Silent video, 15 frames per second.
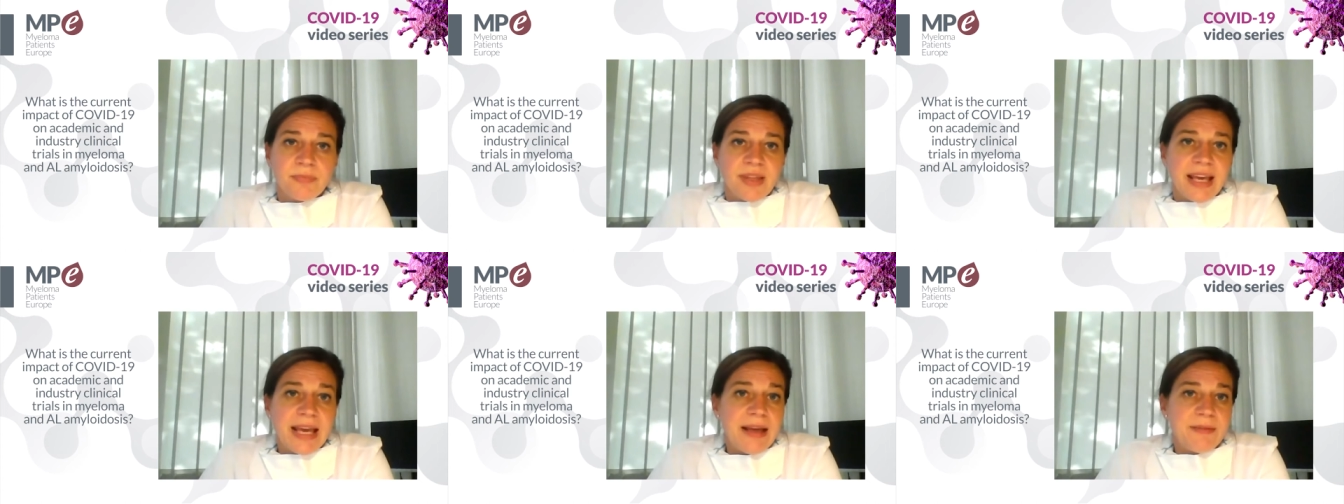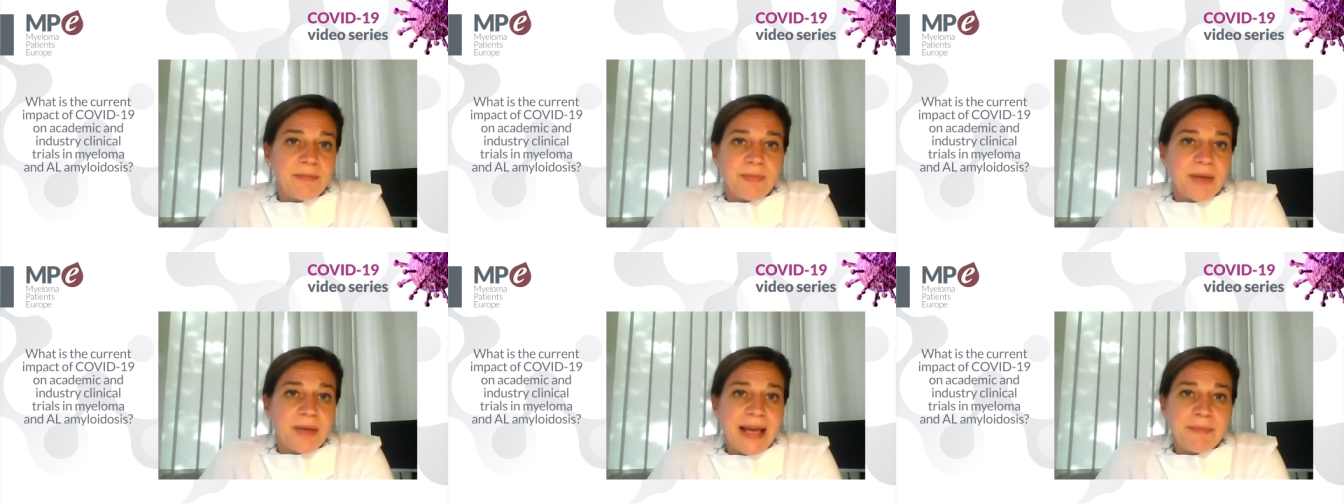
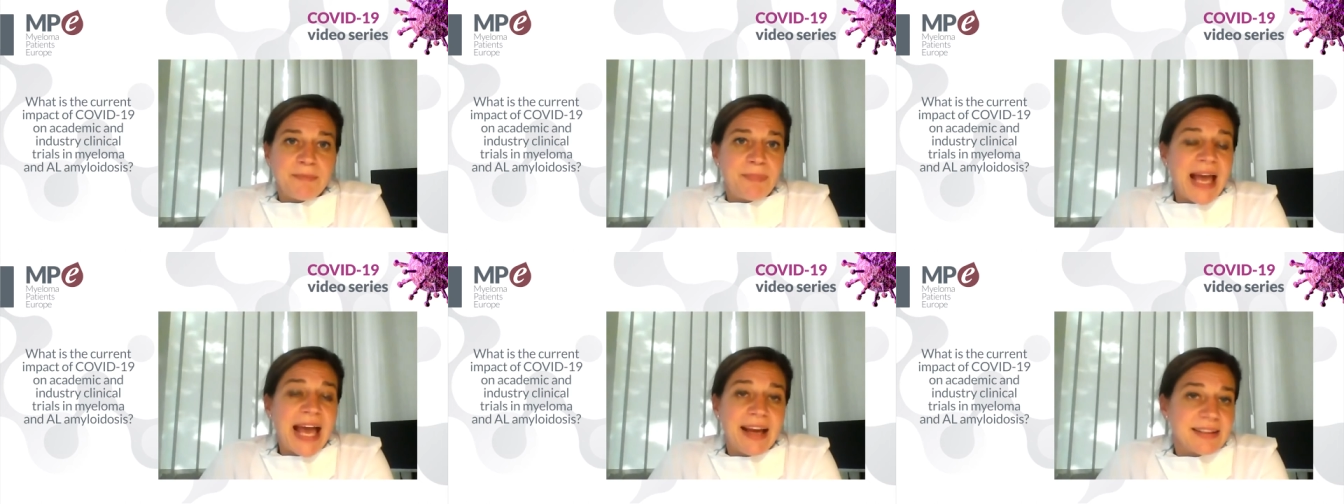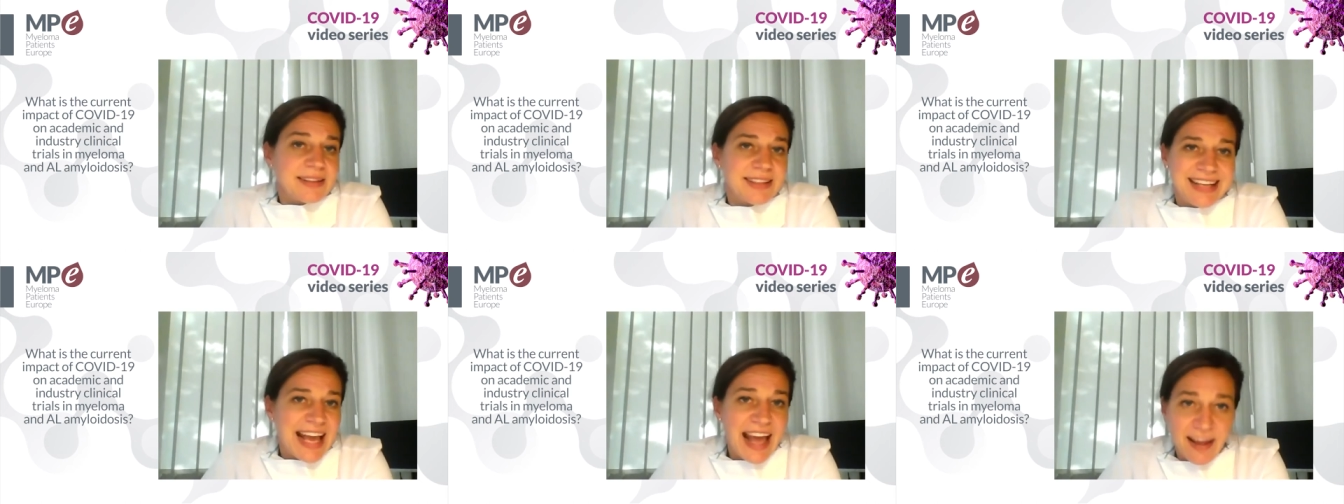
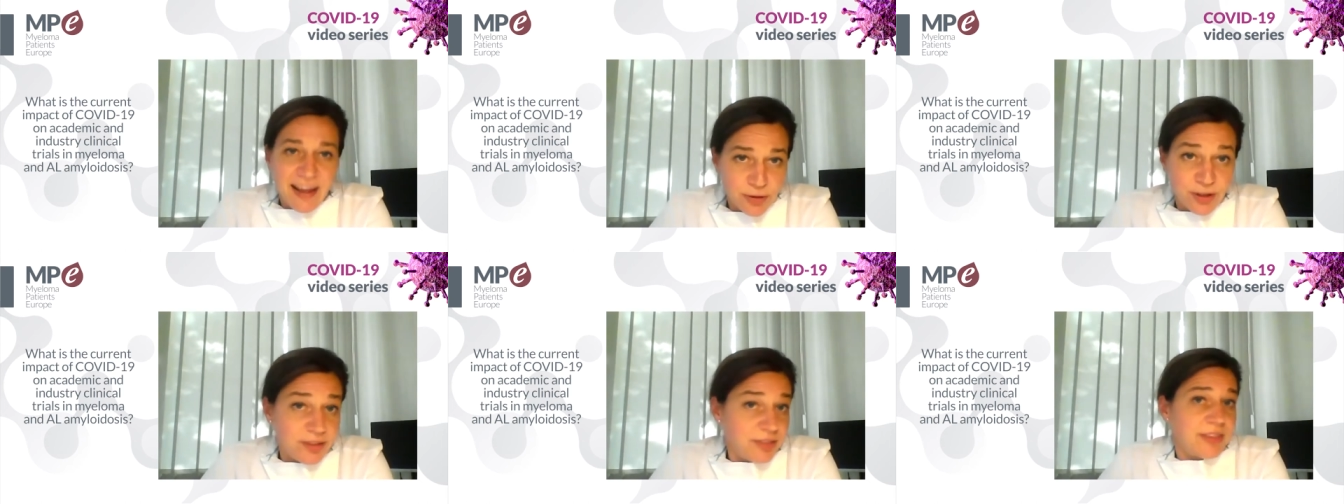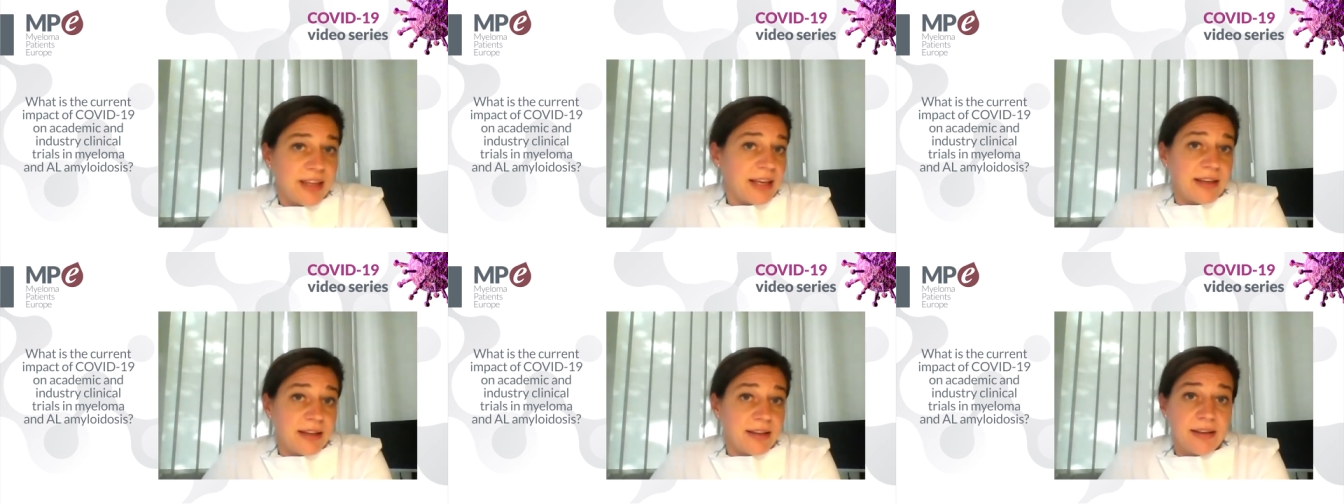impacted
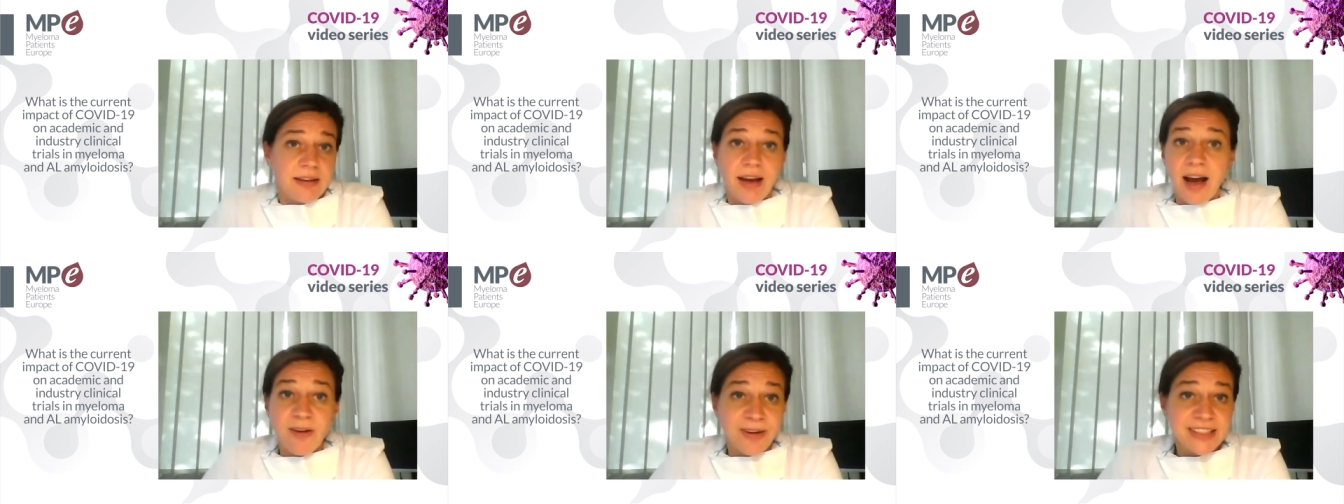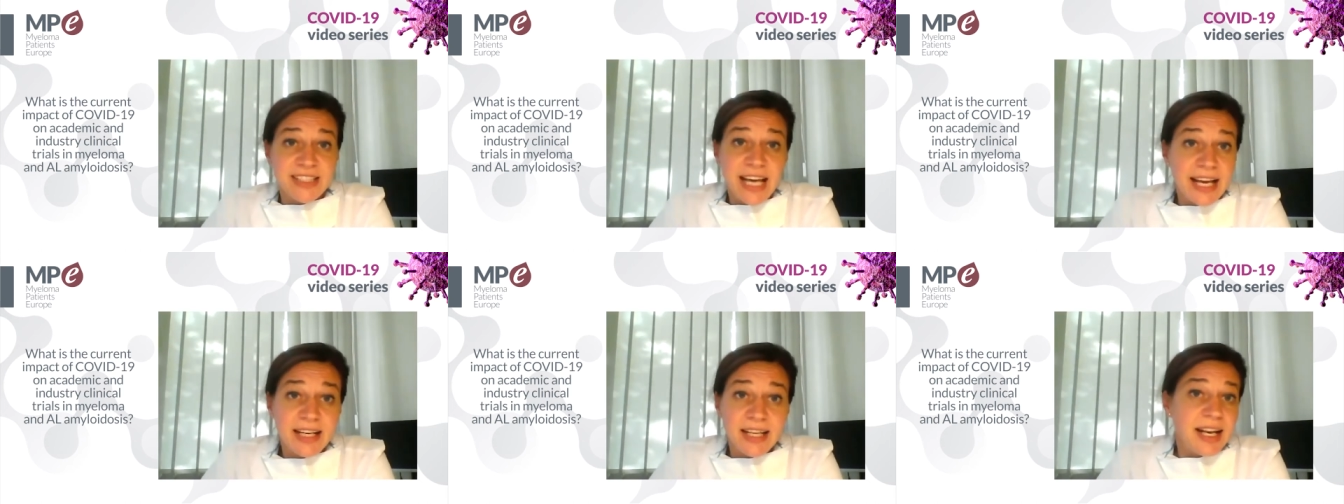everything. Our
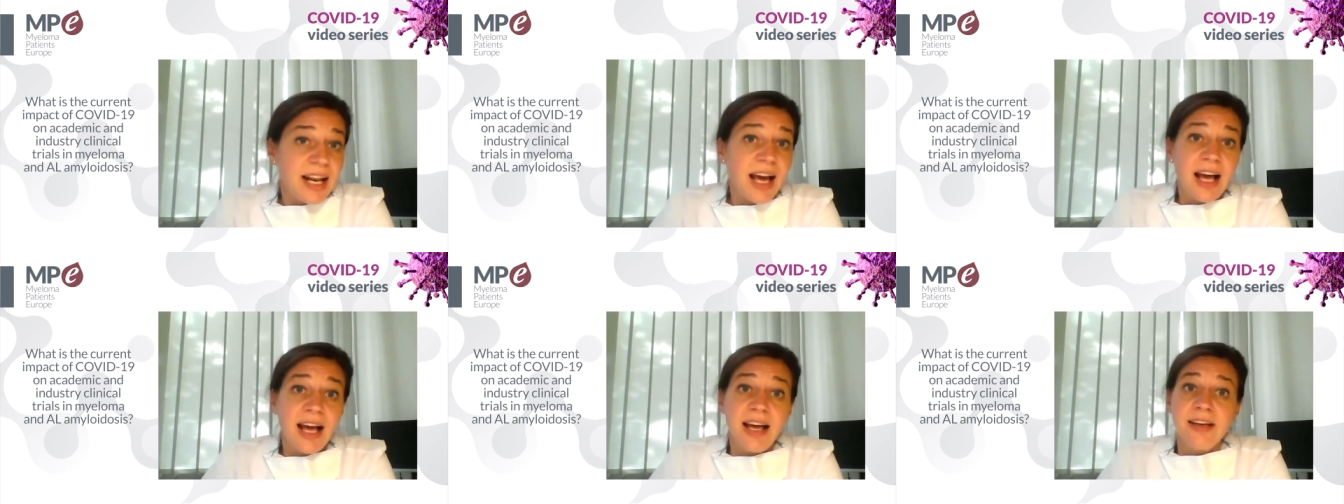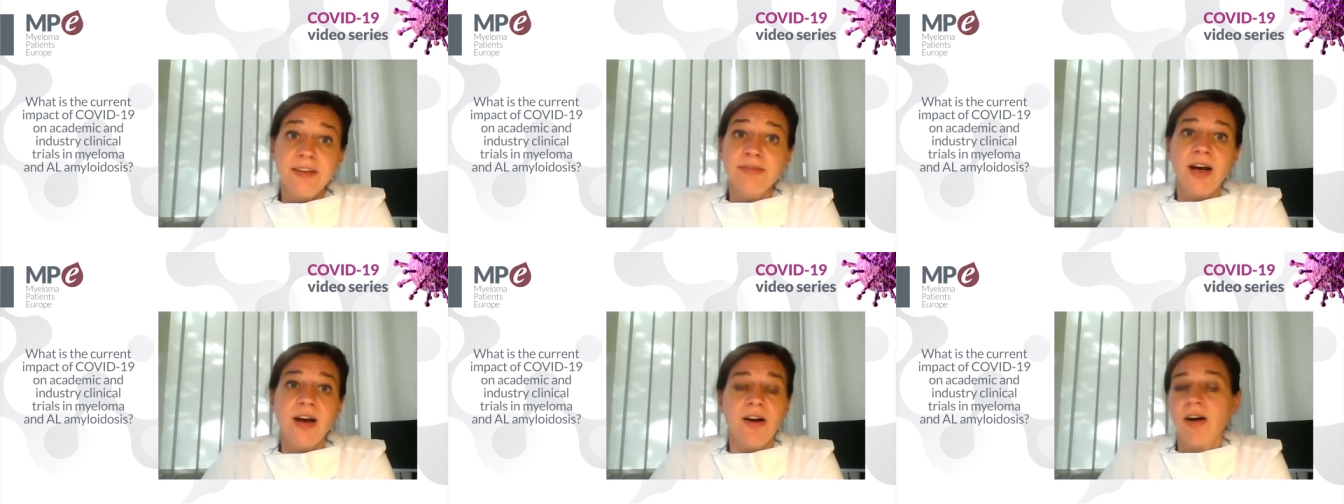daily
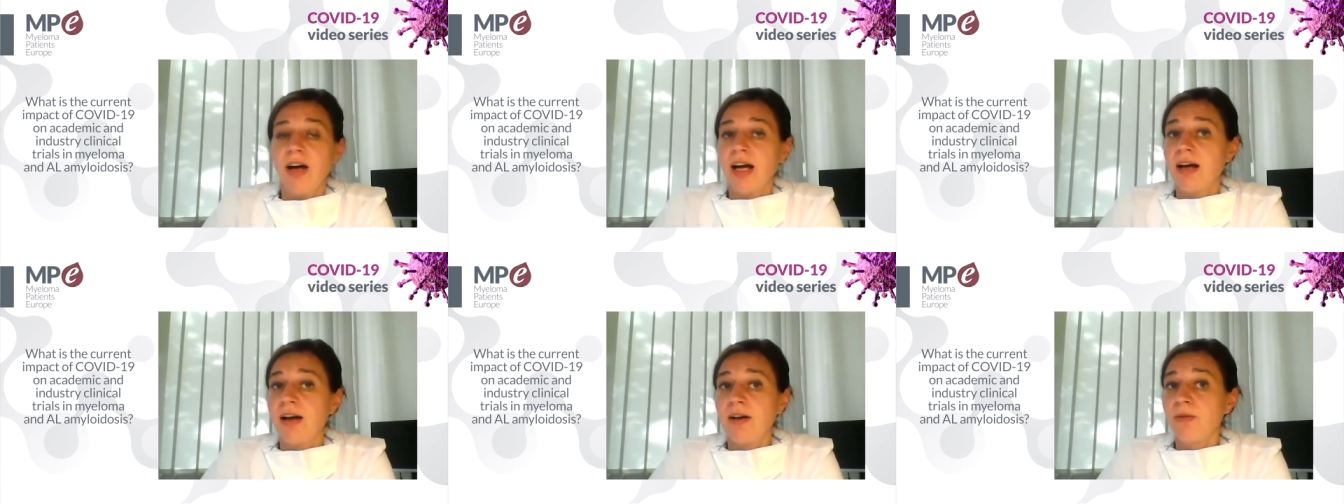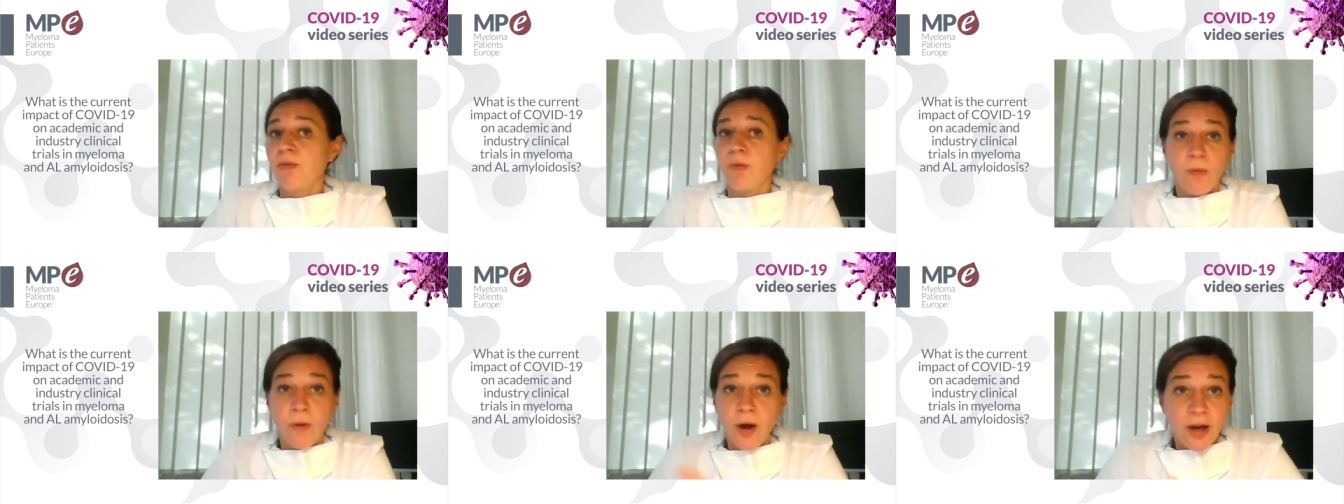life, our
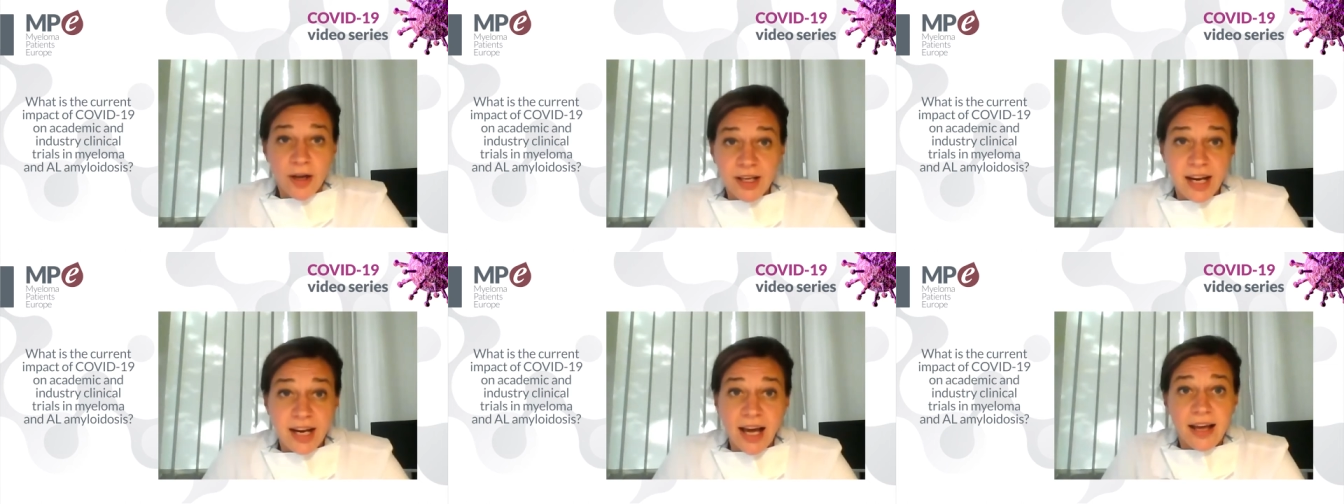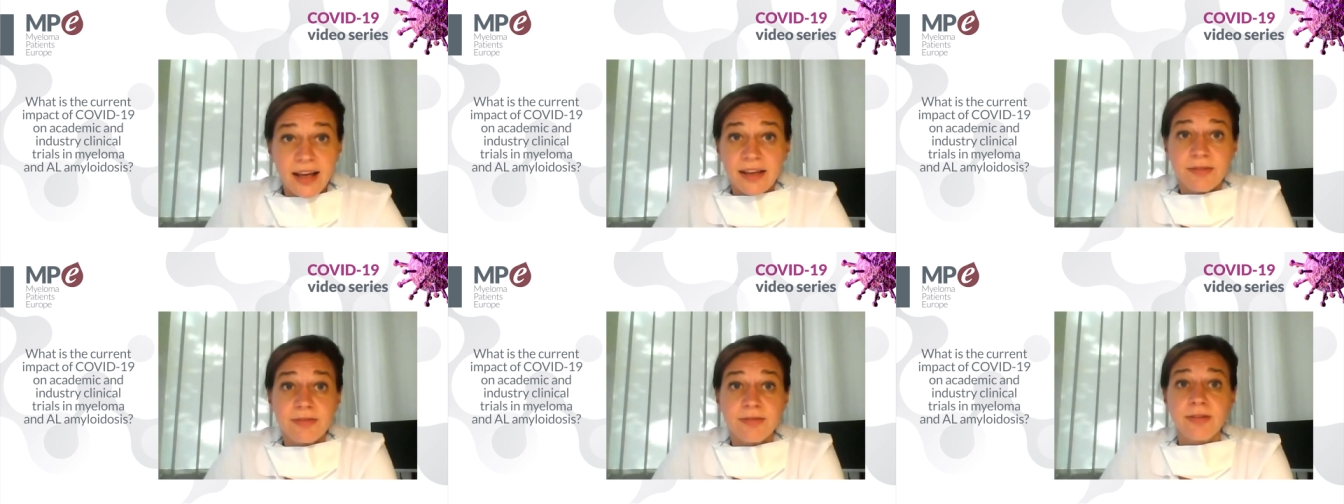work
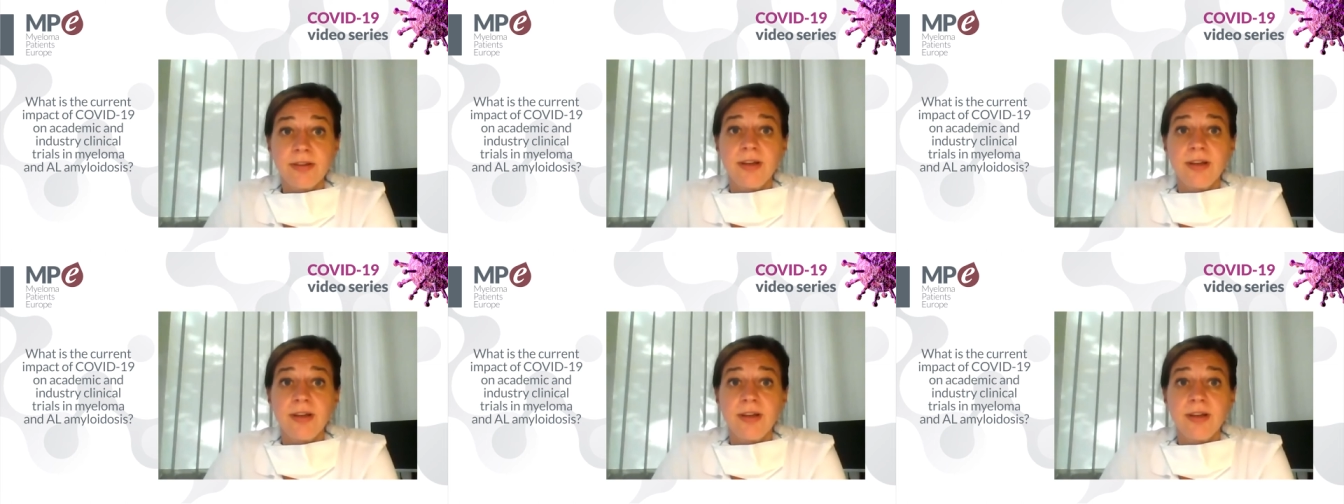life,